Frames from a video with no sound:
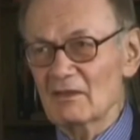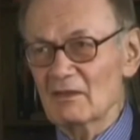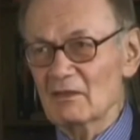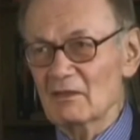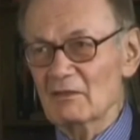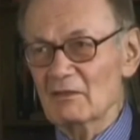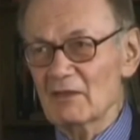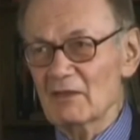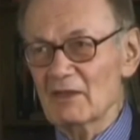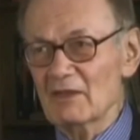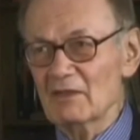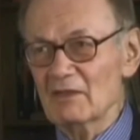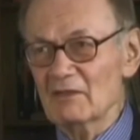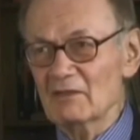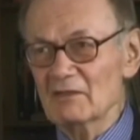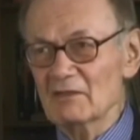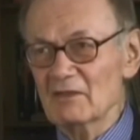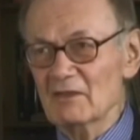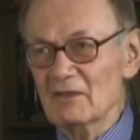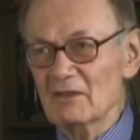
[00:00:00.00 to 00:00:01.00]
And the
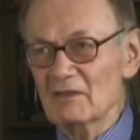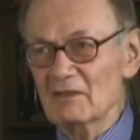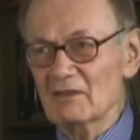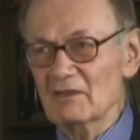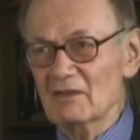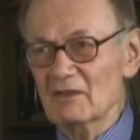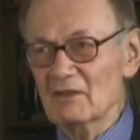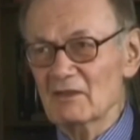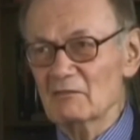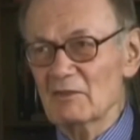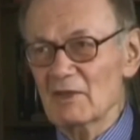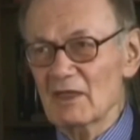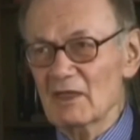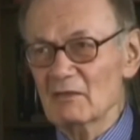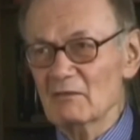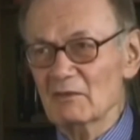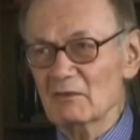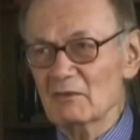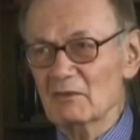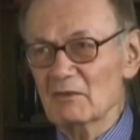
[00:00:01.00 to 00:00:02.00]
creator is not
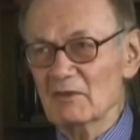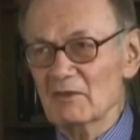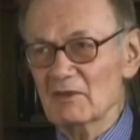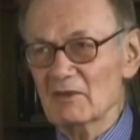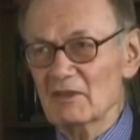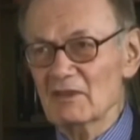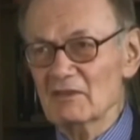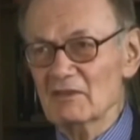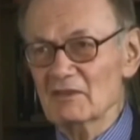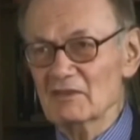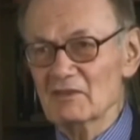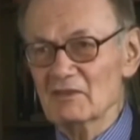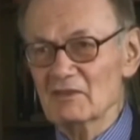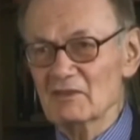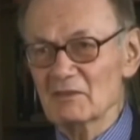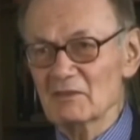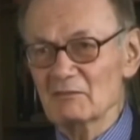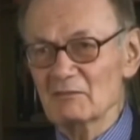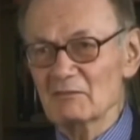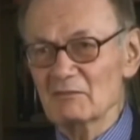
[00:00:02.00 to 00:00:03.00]
compatible with
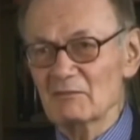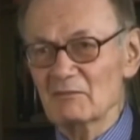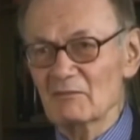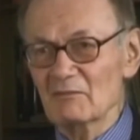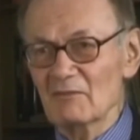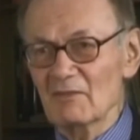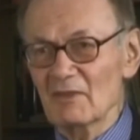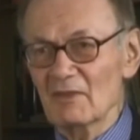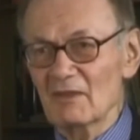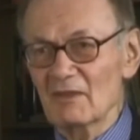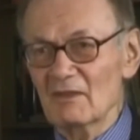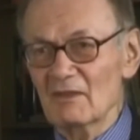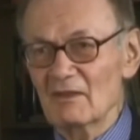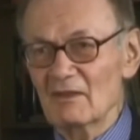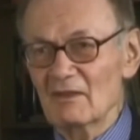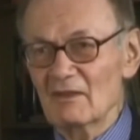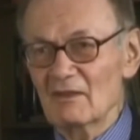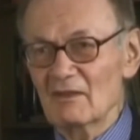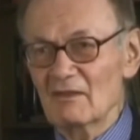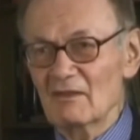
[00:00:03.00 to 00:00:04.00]
agnosticism.
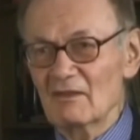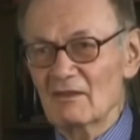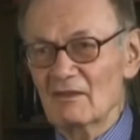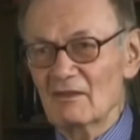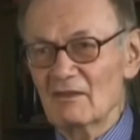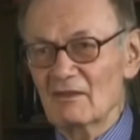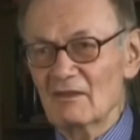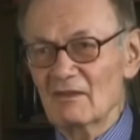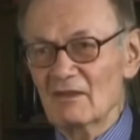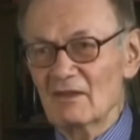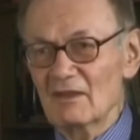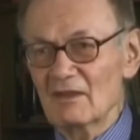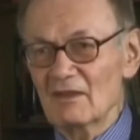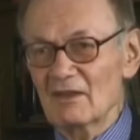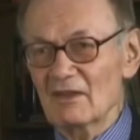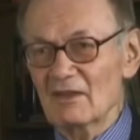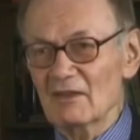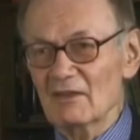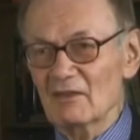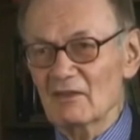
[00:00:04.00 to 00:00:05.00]

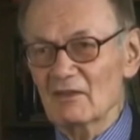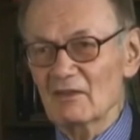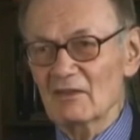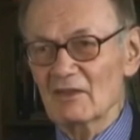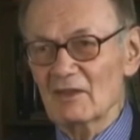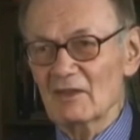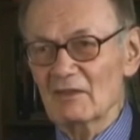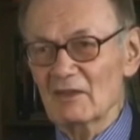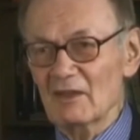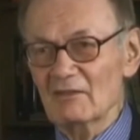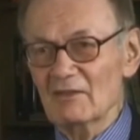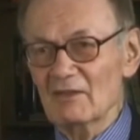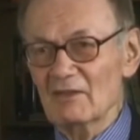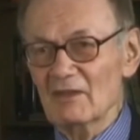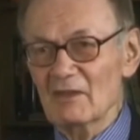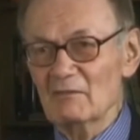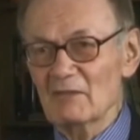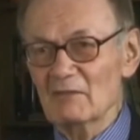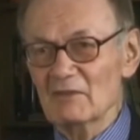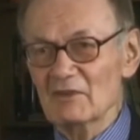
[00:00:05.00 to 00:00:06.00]
And I found
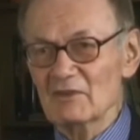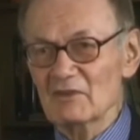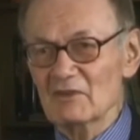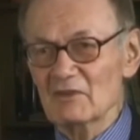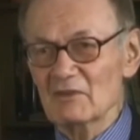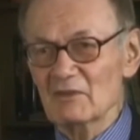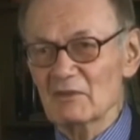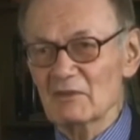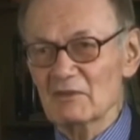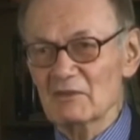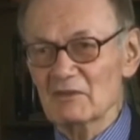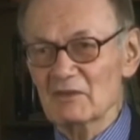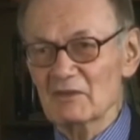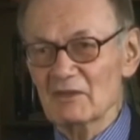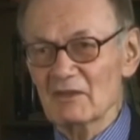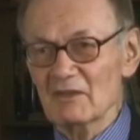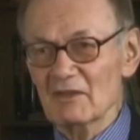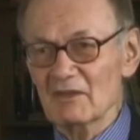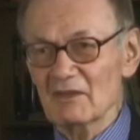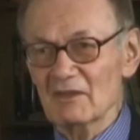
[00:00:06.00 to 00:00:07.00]
that message so
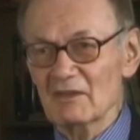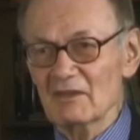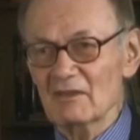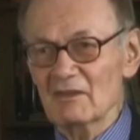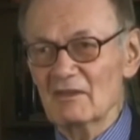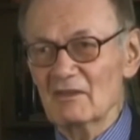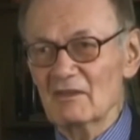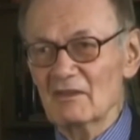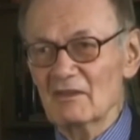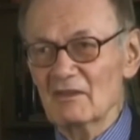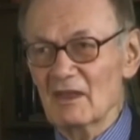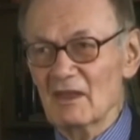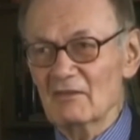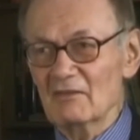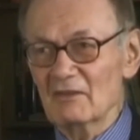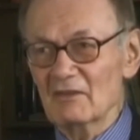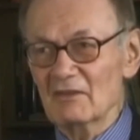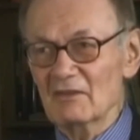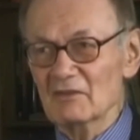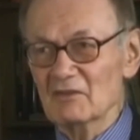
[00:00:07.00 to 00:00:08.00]
interesting that
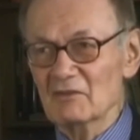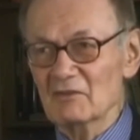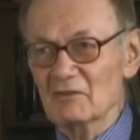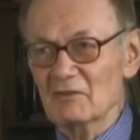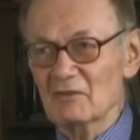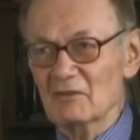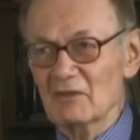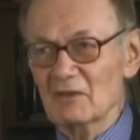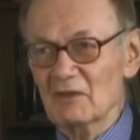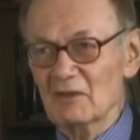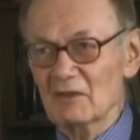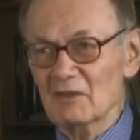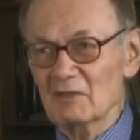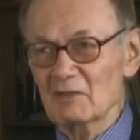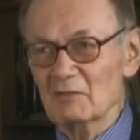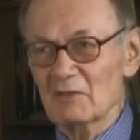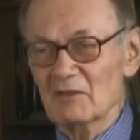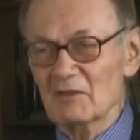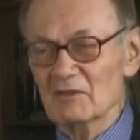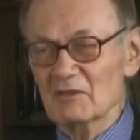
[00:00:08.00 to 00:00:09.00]
I felt a strong
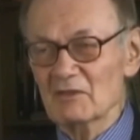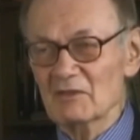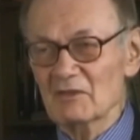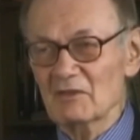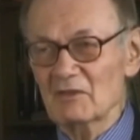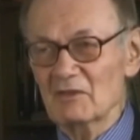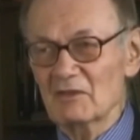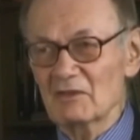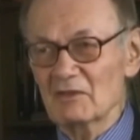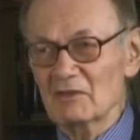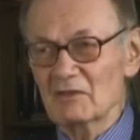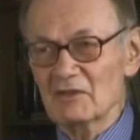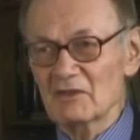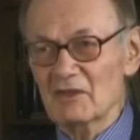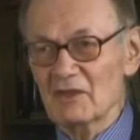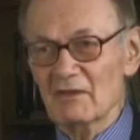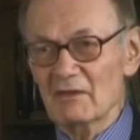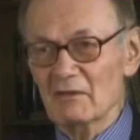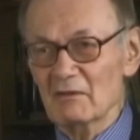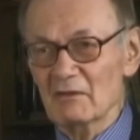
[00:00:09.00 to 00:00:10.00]
compulsion to
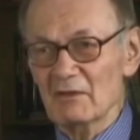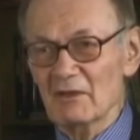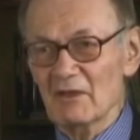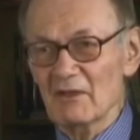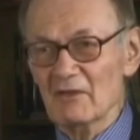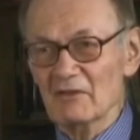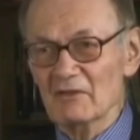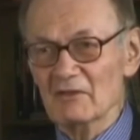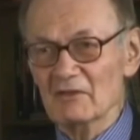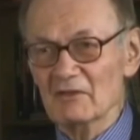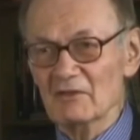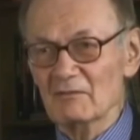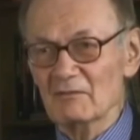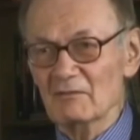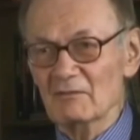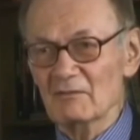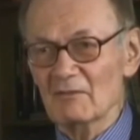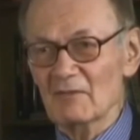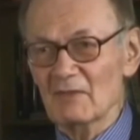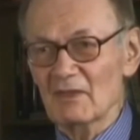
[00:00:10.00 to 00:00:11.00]
share it with others.
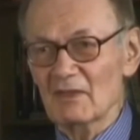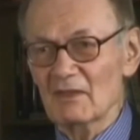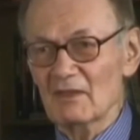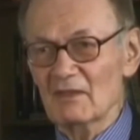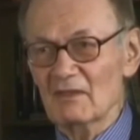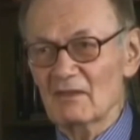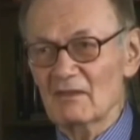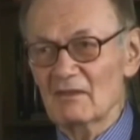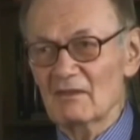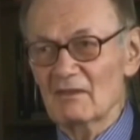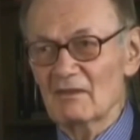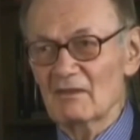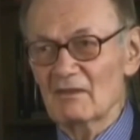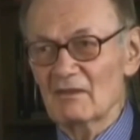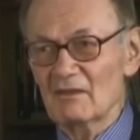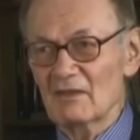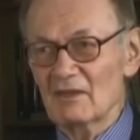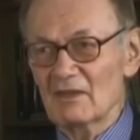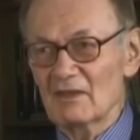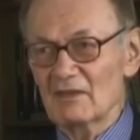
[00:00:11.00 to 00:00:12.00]

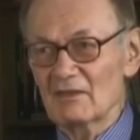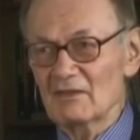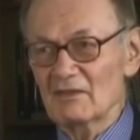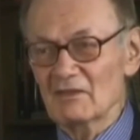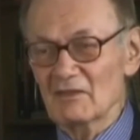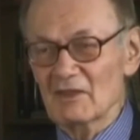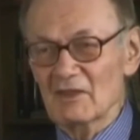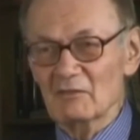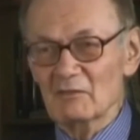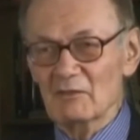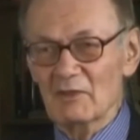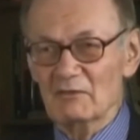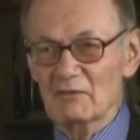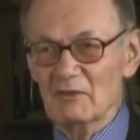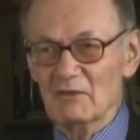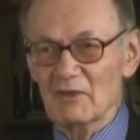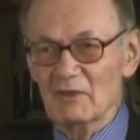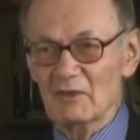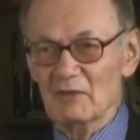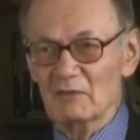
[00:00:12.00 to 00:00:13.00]
And so that's why I
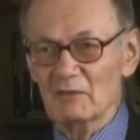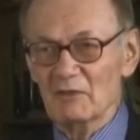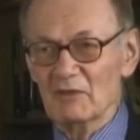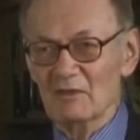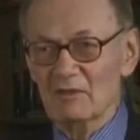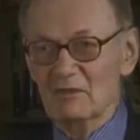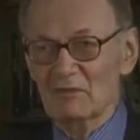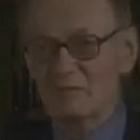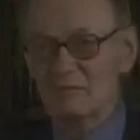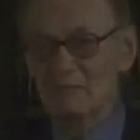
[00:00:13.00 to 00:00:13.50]
wrote that book.